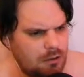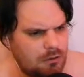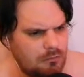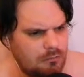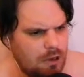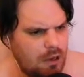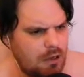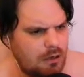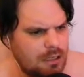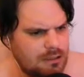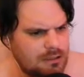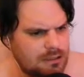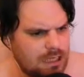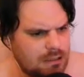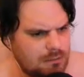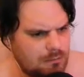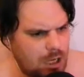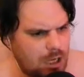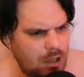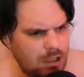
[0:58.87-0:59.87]
Right, let's get
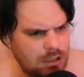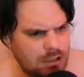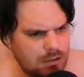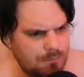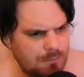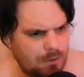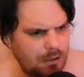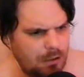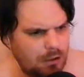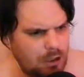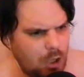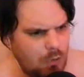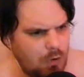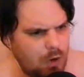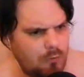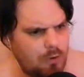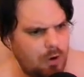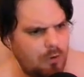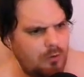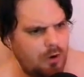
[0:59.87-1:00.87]
some light up on her. No,
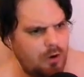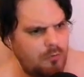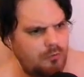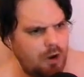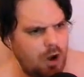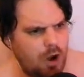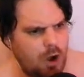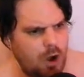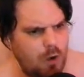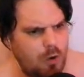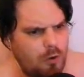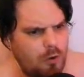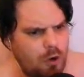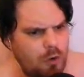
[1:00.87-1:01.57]
no, no, no, no.